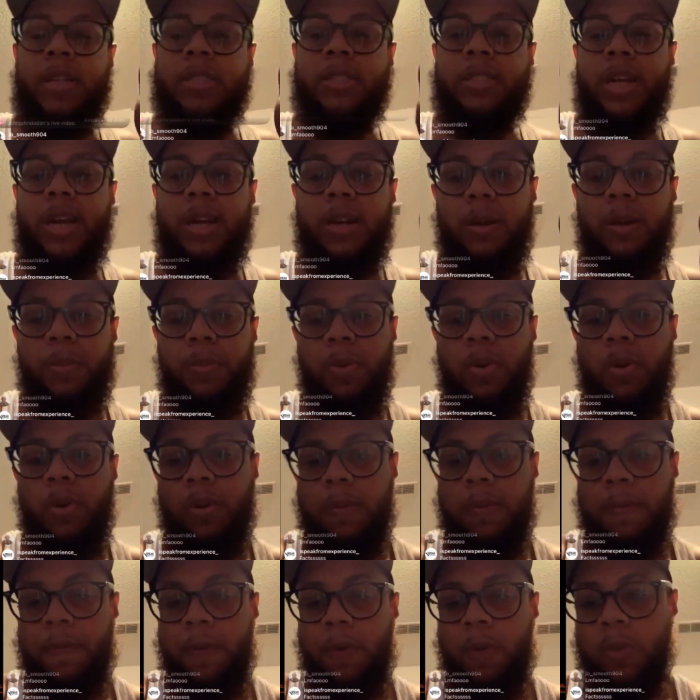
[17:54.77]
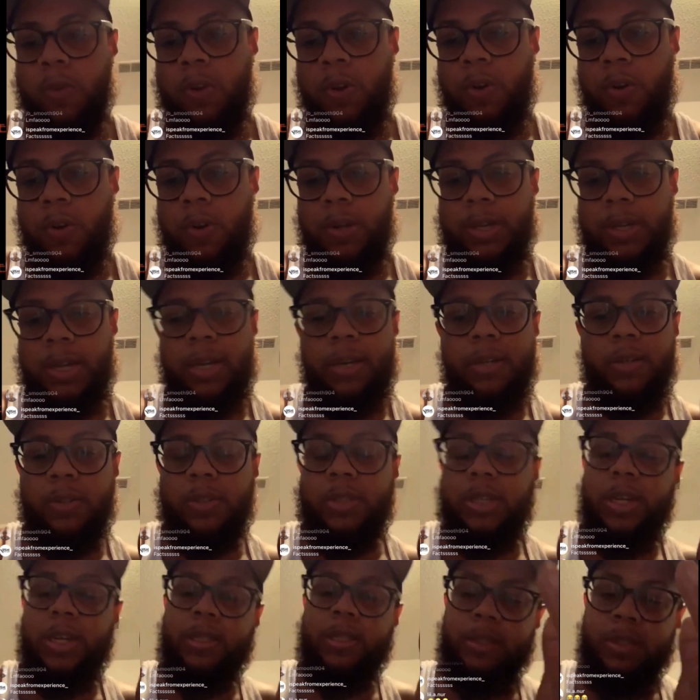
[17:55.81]
I just had an important phone call. I gotta go
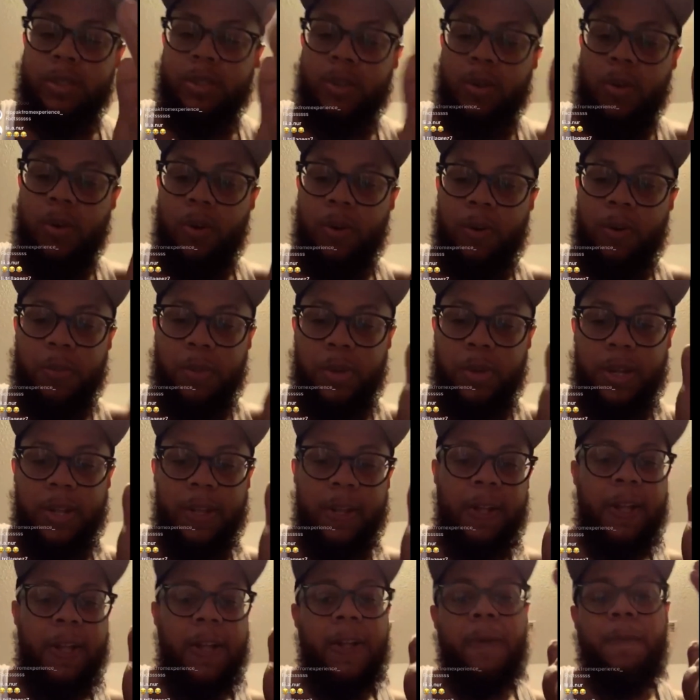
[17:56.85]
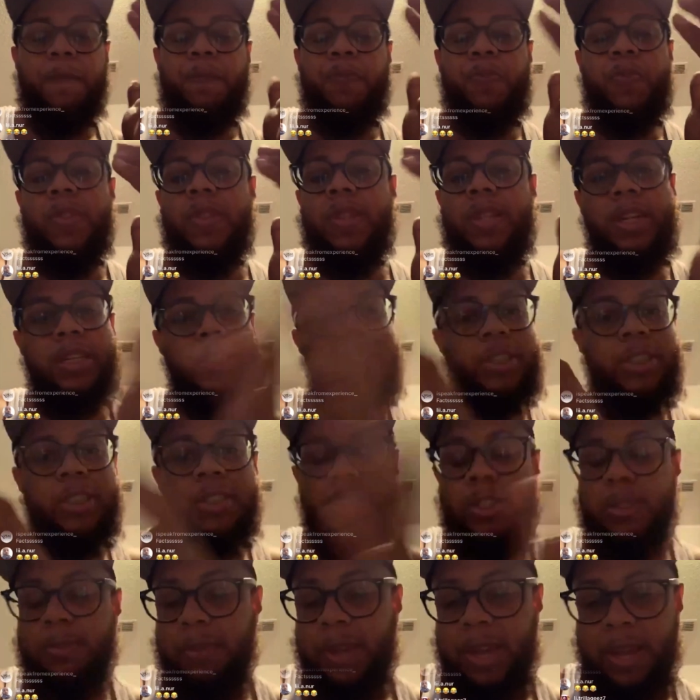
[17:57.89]
take this call, but this shit
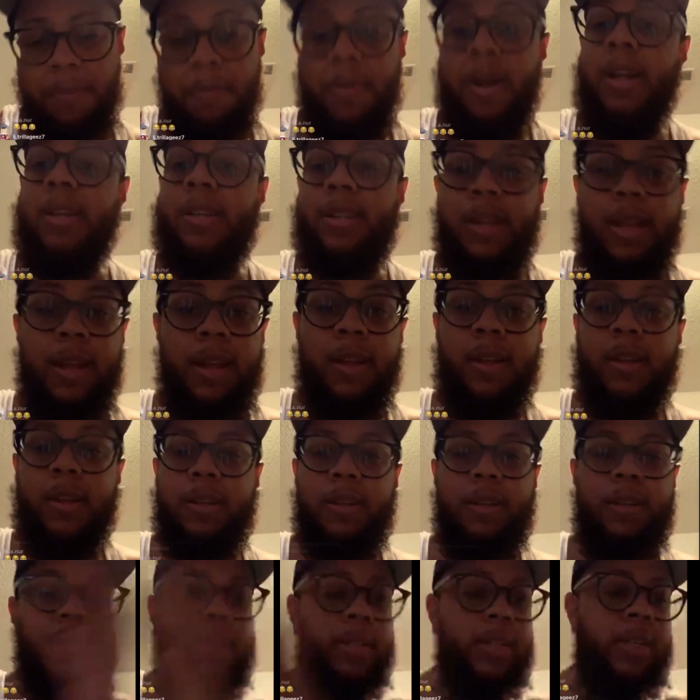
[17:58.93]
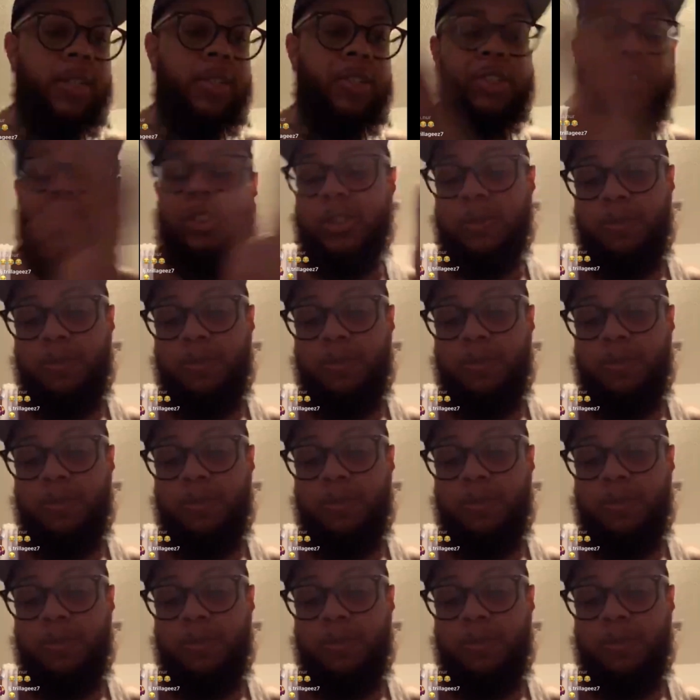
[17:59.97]
just made my day. This shit.